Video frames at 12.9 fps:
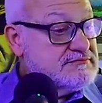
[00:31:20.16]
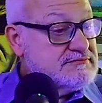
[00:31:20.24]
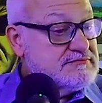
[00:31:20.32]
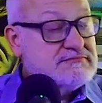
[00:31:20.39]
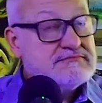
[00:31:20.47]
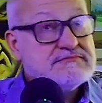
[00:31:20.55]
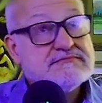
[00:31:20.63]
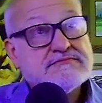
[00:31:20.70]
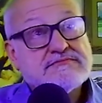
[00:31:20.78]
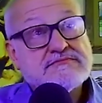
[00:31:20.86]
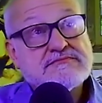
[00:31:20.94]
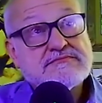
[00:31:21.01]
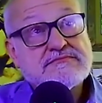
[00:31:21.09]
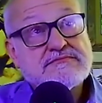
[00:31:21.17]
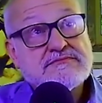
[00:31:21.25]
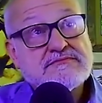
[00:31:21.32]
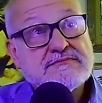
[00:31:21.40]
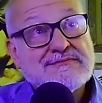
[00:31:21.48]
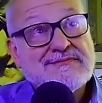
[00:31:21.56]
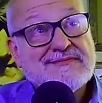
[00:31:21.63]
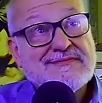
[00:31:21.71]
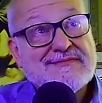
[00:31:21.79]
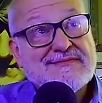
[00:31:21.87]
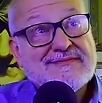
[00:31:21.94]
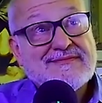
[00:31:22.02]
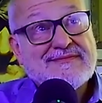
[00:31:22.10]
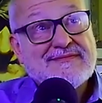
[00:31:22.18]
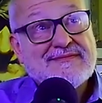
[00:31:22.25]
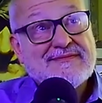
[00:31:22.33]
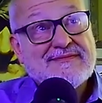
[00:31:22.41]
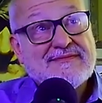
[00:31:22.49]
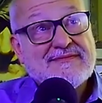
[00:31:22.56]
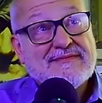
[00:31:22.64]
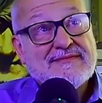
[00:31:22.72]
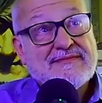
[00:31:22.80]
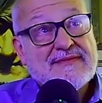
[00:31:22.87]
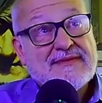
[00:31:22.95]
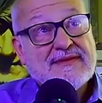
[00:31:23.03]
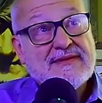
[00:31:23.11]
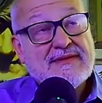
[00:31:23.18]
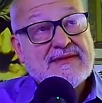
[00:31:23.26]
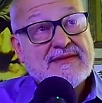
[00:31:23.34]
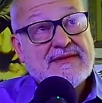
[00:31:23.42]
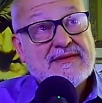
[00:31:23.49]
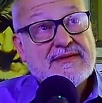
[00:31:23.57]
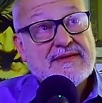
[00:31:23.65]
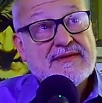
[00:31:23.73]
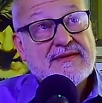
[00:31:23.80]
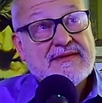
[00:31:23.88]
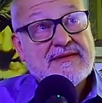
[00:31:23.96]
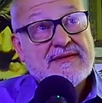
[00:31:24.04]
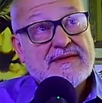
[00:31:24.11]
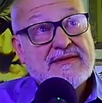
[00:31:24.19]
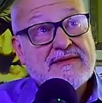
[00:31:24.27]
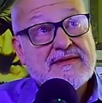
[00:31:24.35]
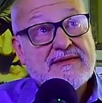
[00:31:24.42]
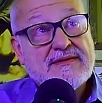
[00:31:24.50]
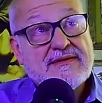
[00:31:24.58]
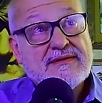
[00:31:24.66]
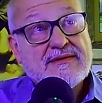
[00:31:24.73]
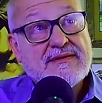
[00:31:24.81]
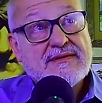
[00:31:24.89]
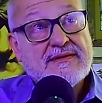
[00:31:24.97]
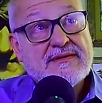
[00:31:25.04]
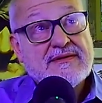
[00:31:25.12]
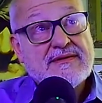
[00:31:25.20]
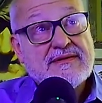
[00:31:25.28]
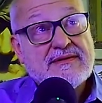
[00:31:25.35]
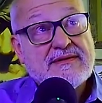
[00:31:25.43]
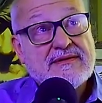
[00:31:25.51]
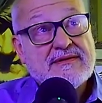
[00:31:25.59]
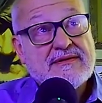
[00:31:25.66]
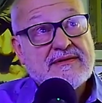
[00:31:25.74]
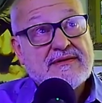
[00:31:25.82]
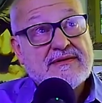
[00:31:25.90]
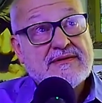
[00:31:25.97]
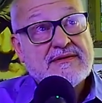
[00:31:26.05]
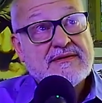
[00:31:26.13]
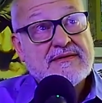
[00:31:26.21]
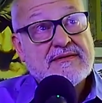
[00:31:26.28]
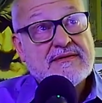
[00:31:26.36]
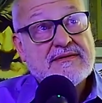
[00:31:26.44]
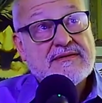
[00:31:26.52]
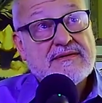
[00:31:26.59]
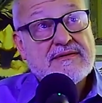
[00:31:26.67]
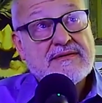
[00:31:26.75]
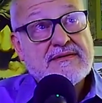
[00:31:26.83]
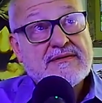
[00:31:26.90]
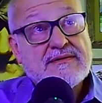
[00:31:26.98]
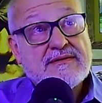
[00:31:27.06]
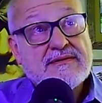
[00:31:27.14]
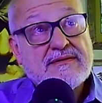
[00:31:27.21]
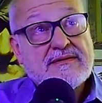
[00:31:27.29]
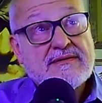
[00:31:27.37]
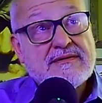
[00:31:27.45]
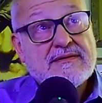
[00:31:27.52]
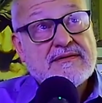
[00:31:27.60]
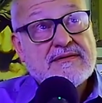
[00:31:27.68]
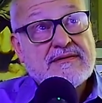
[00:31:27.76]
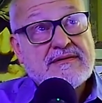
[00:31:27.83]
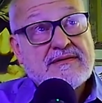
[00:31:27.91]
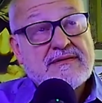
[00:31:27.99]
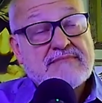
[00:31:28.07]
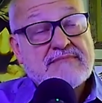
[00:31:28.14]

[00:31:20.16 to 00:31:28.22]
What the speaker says: This person isn't speaking.